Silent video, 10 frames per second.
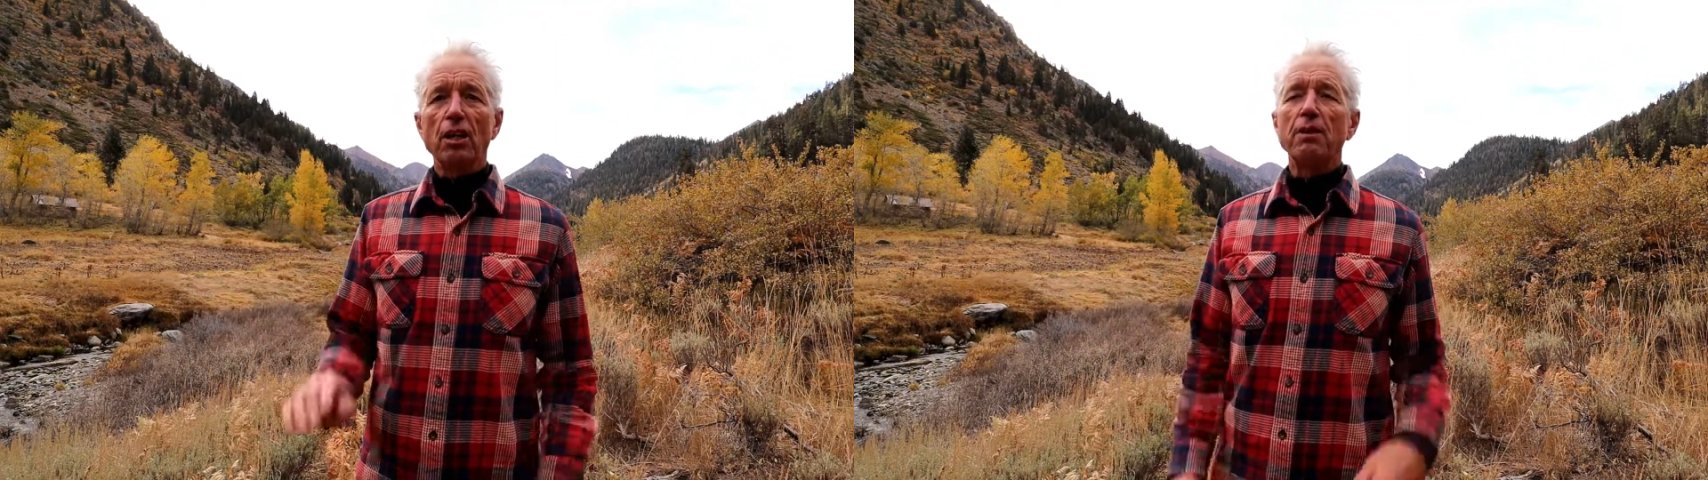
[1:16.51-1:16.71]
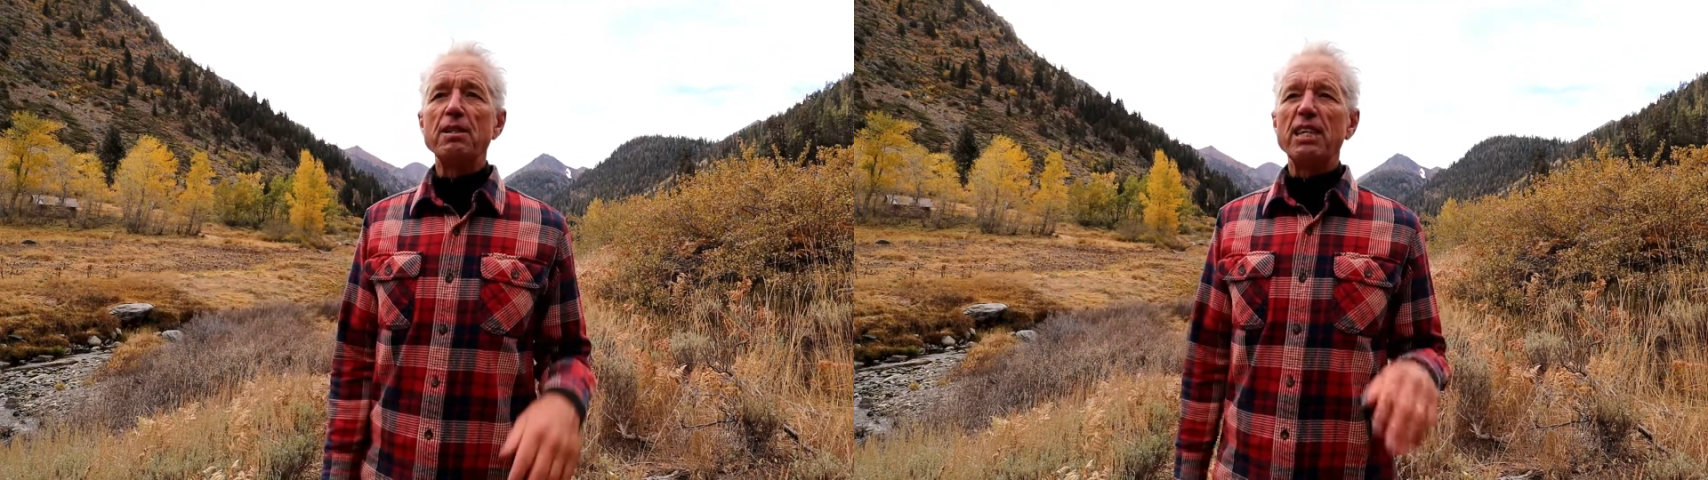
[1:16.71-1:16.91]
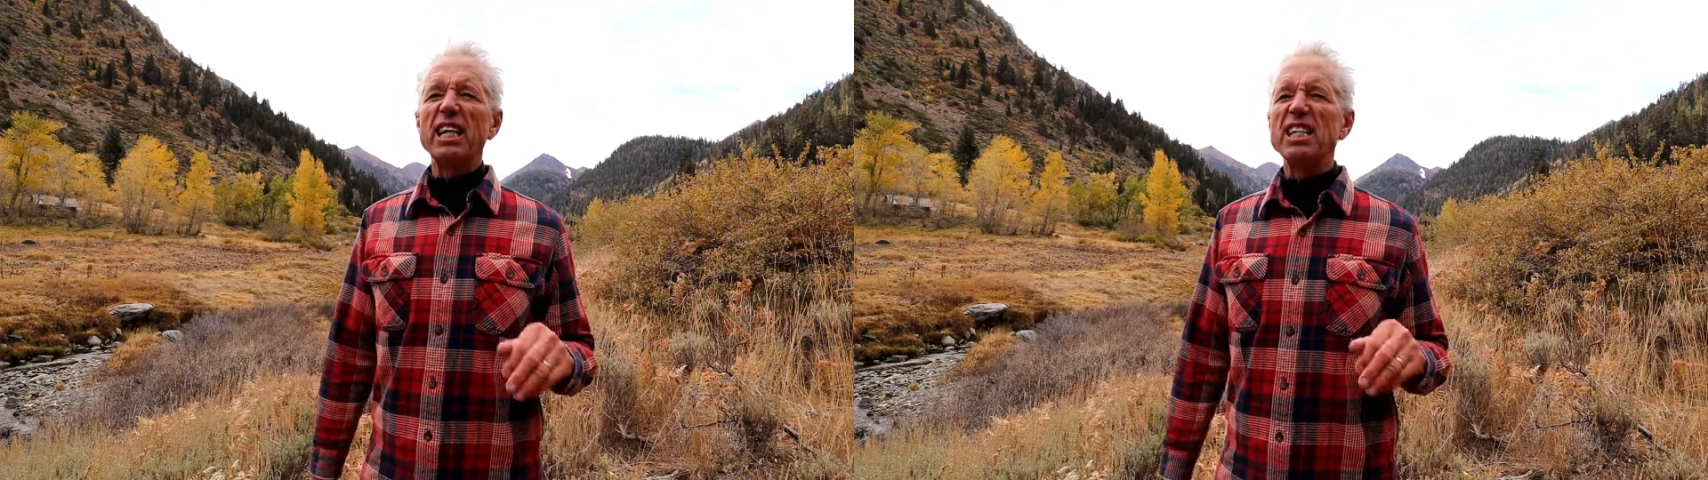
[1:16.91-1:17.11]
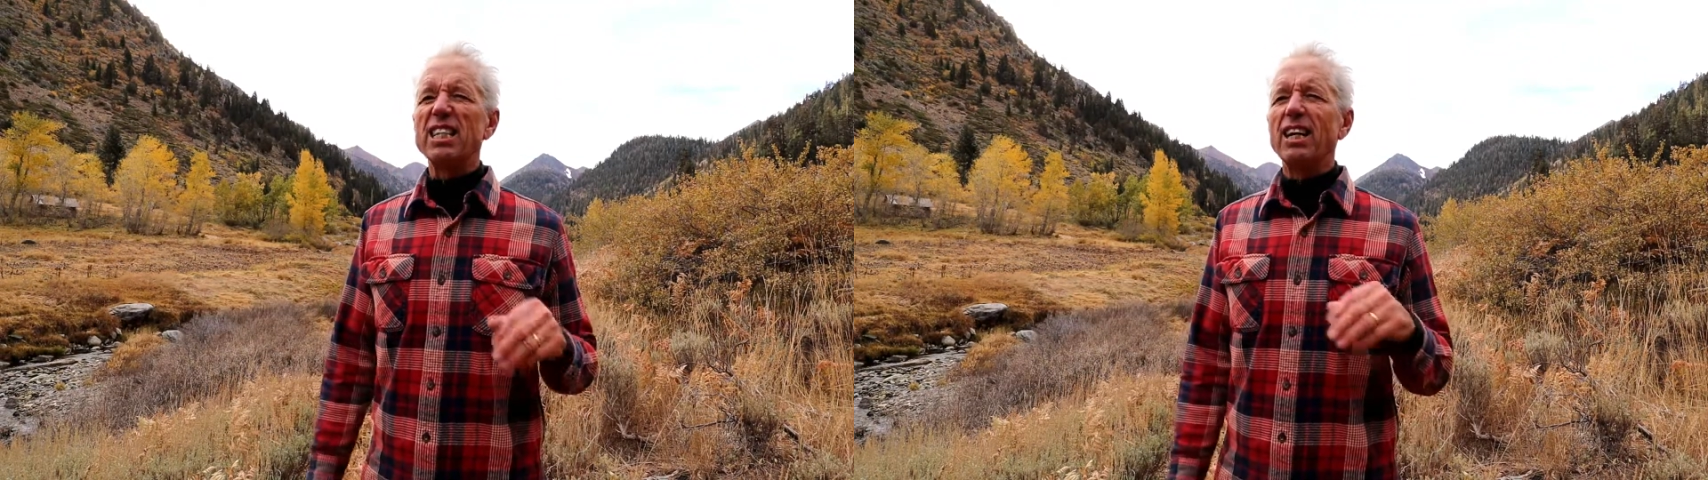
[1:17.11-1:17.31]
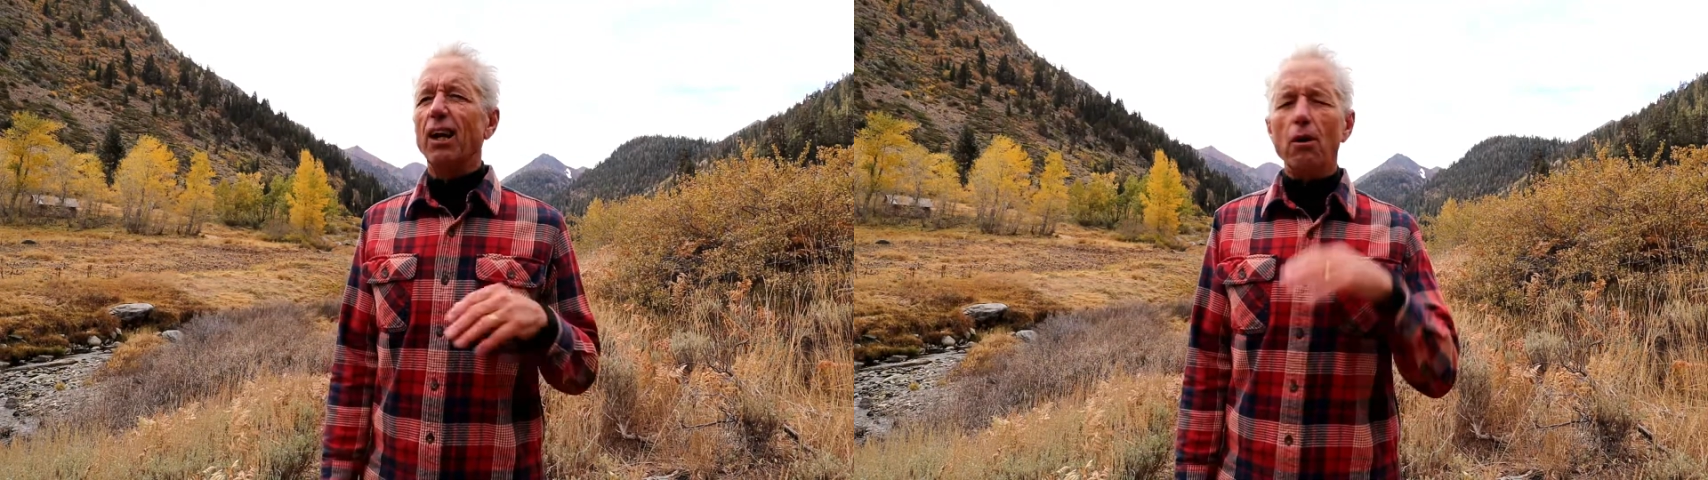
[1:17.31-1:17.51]
We tend
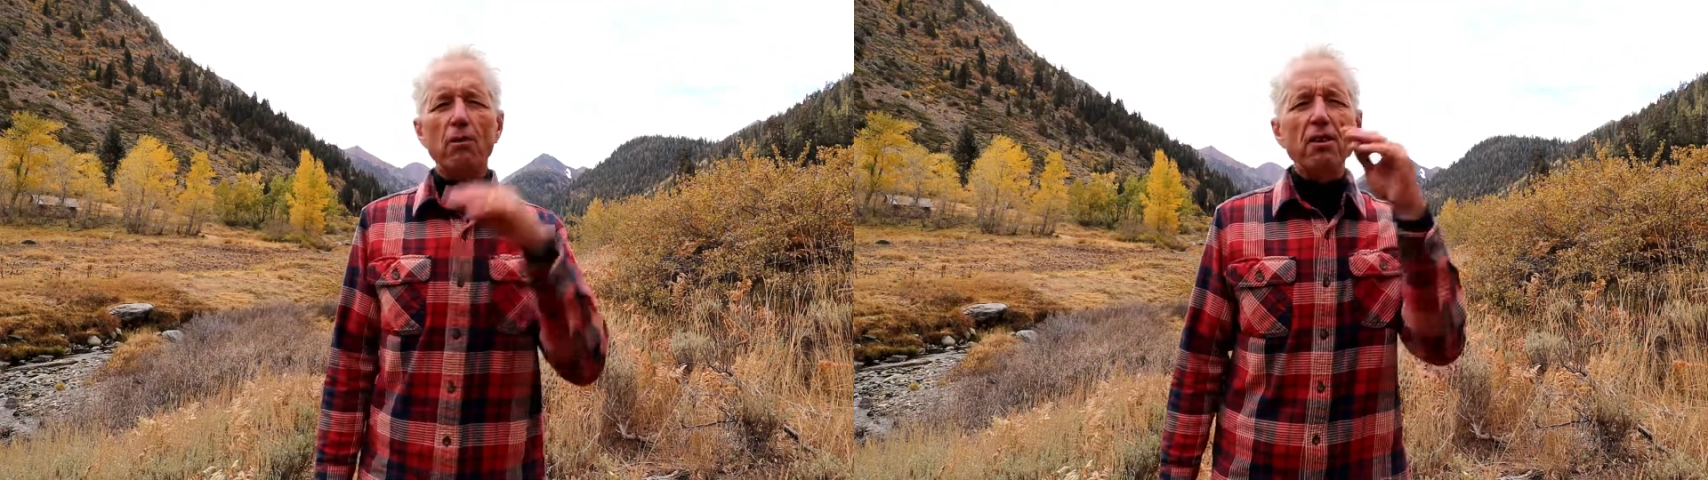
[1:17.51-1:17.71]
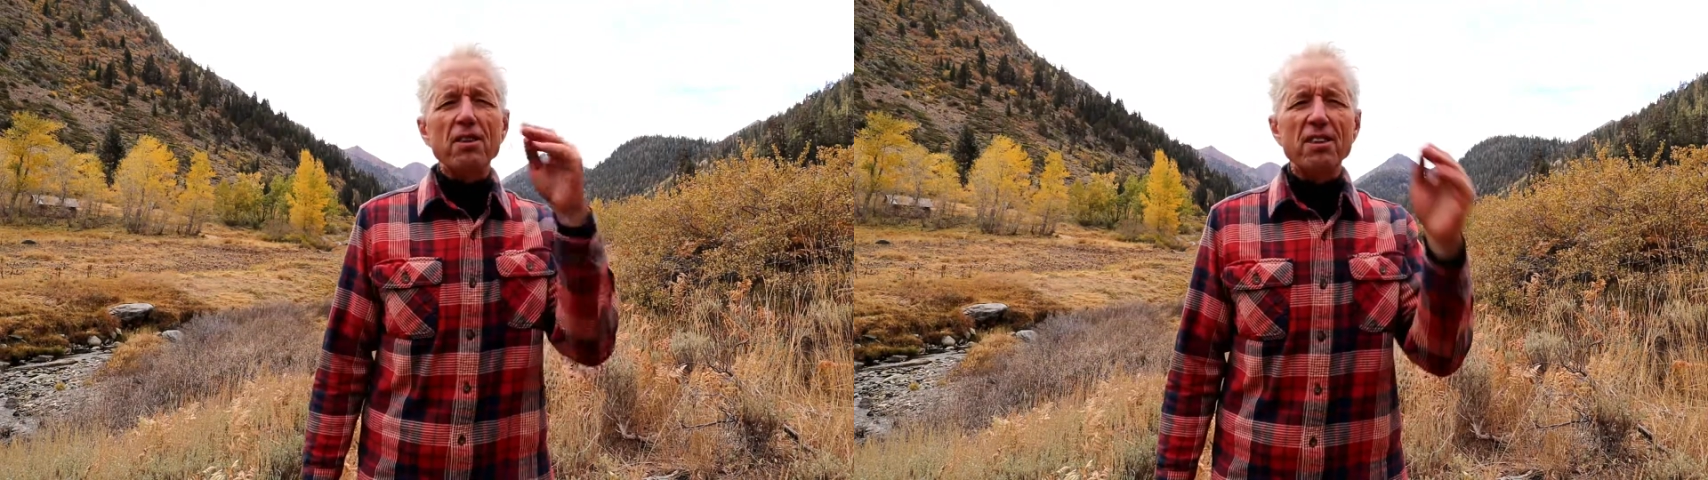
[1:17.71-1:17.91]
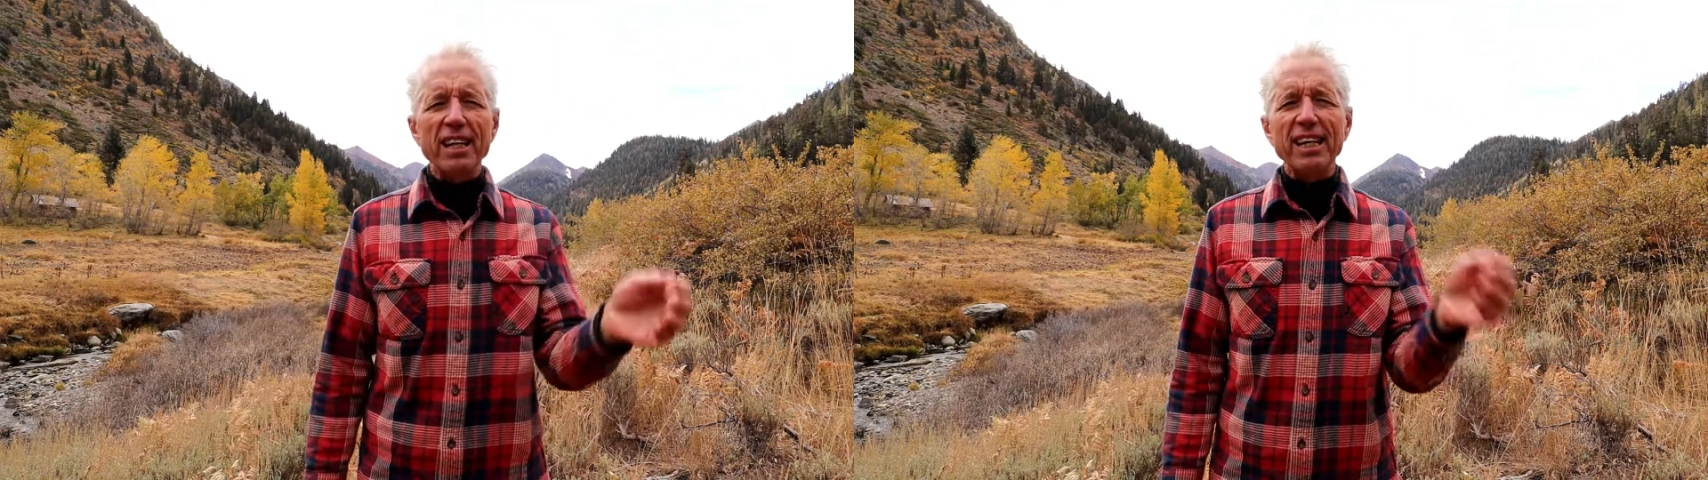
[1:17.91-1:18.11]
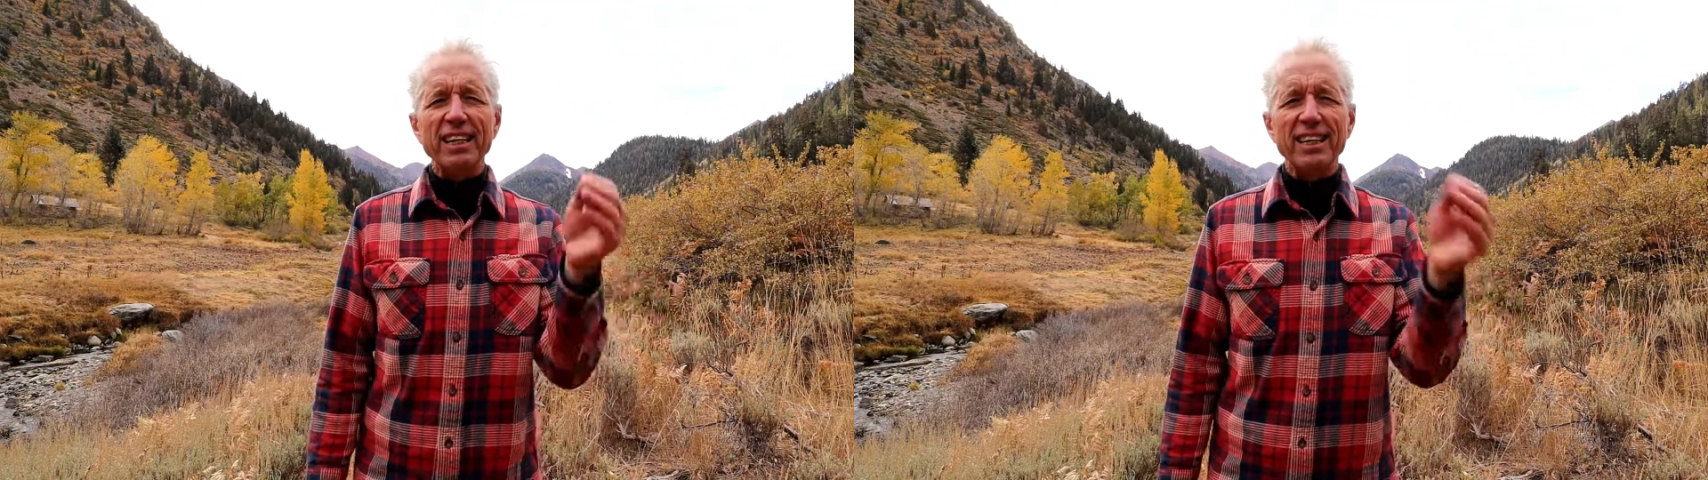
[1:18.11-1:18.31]
to overthink